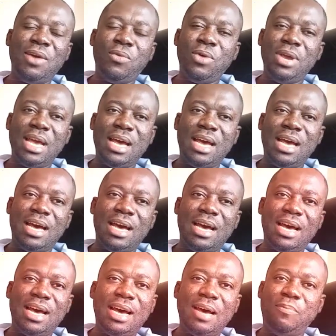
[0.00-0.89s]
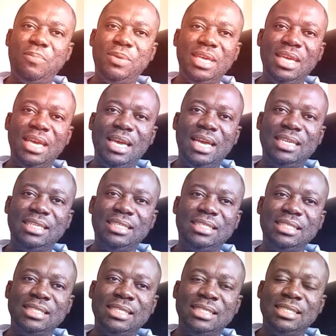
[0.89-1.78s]
we are happy, and
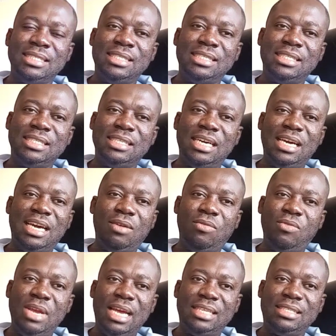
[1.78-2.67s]
we